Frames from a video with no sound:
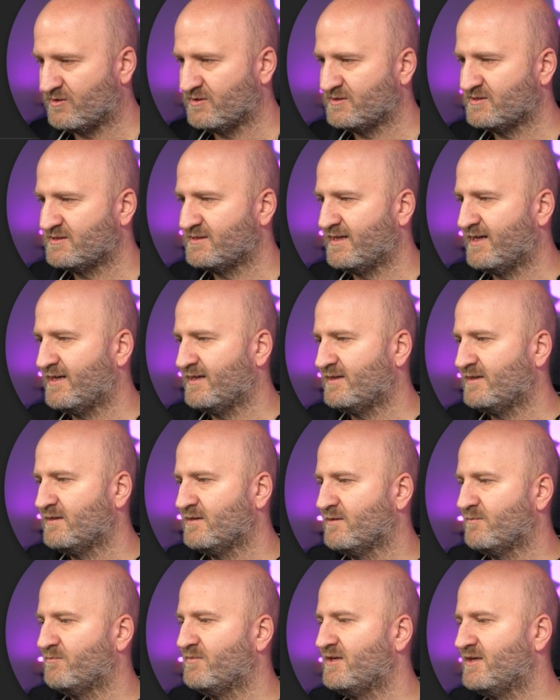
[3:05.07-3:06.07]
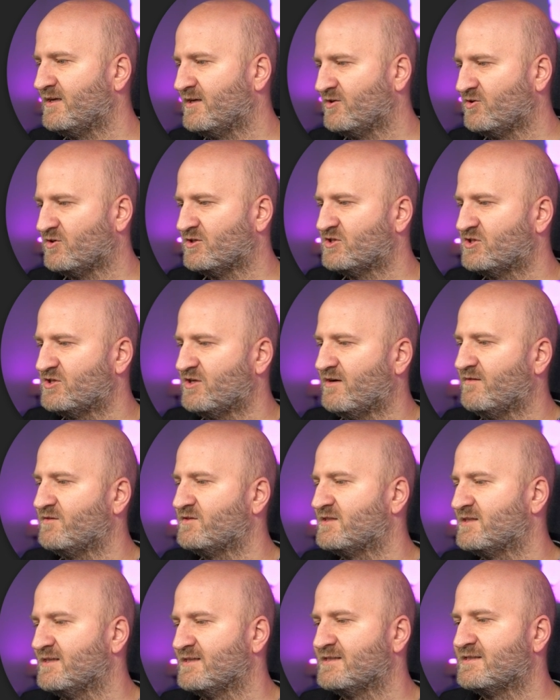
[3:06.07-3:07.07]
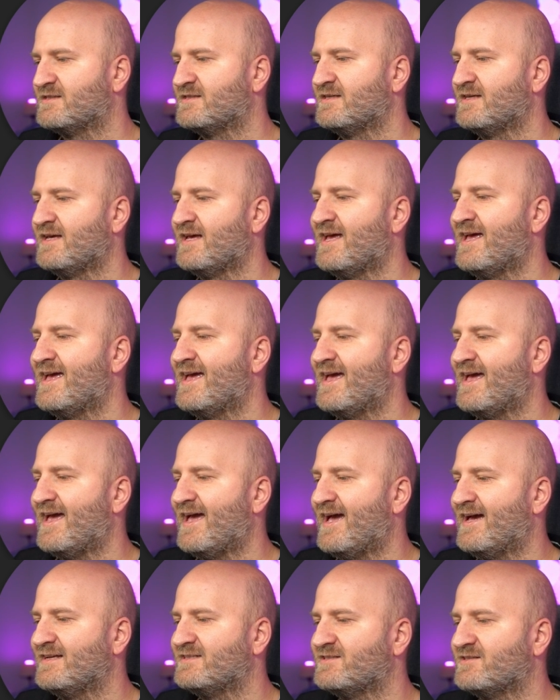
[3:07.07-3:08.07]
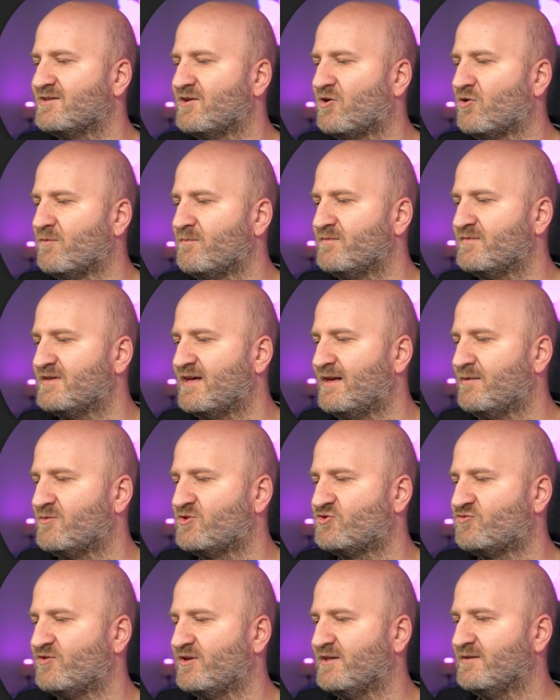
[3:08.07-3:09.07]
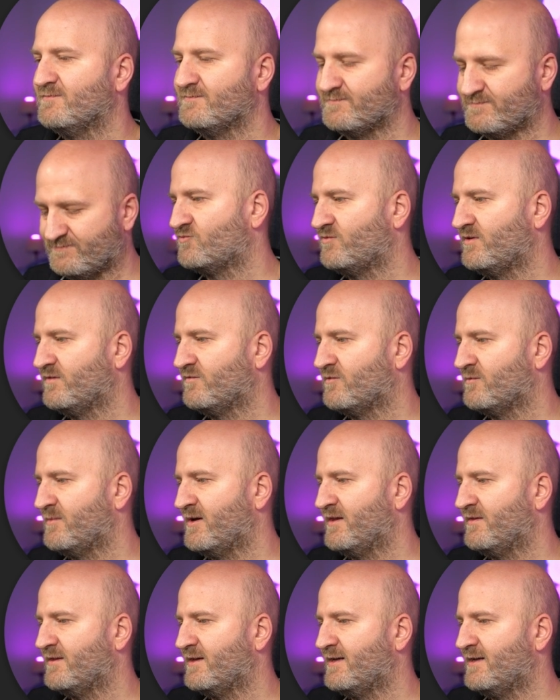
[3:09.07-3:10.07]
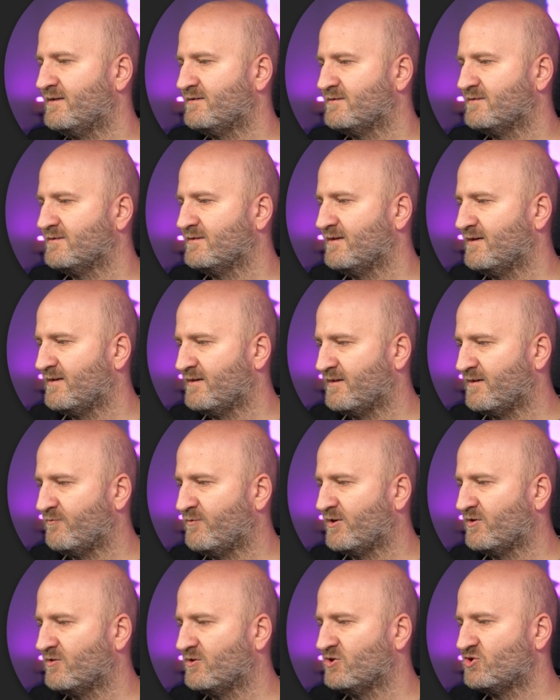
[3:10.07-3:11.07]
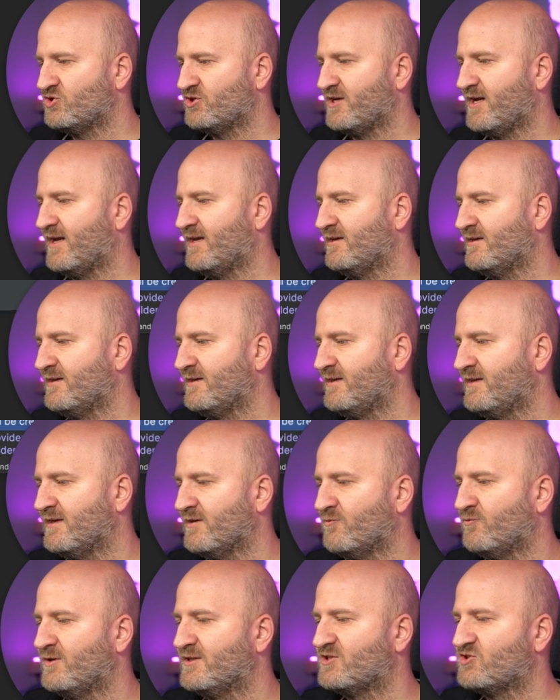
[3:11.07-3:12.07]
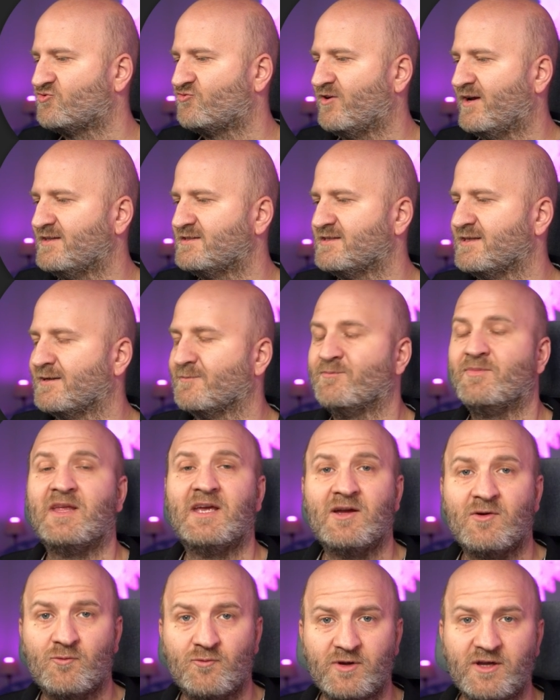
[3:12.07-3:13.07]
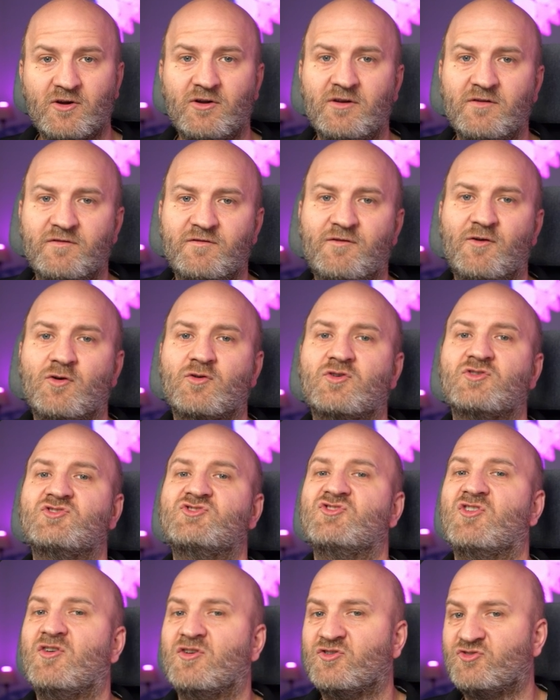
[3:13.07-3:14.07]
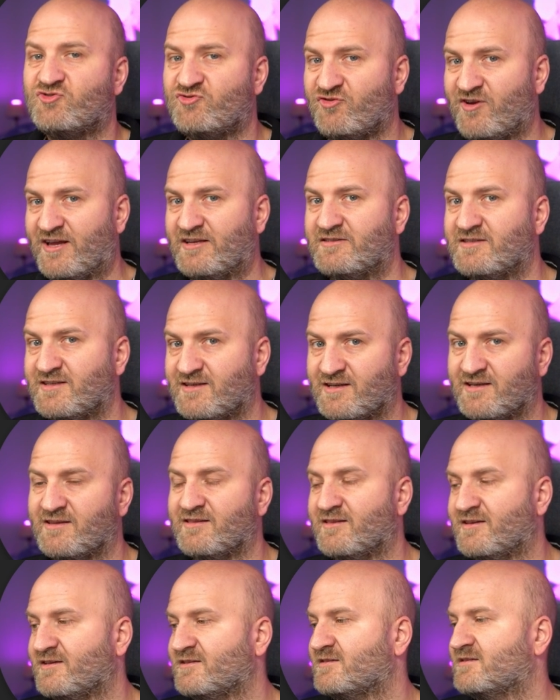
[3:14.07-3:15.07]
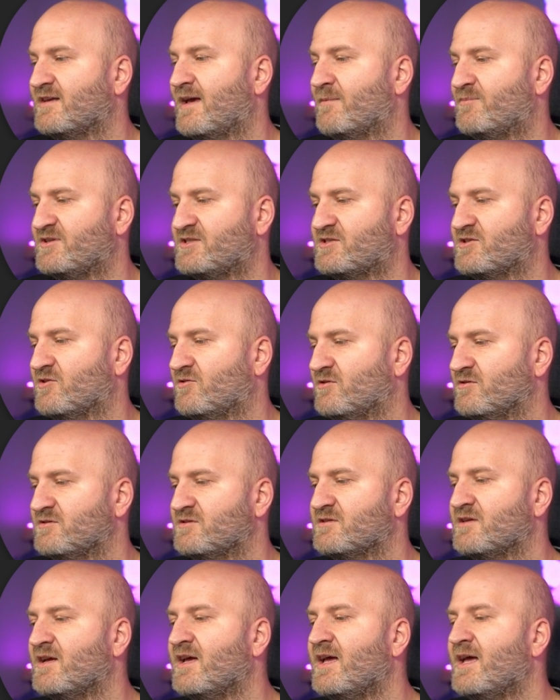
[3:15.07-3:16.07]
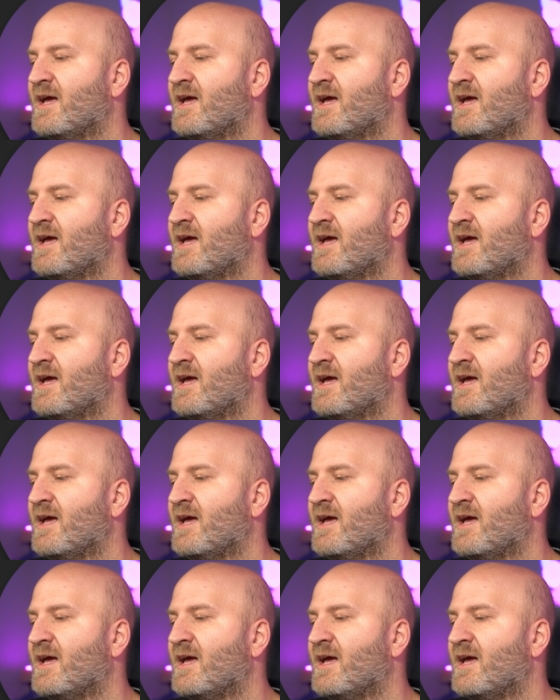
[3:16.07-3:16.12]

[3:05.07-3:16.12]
gonna say here builder.services add OpenTelemetry. Let's reformat that. And then we're gonna chain in here with tracing. We're gonna focus on tracing in this episode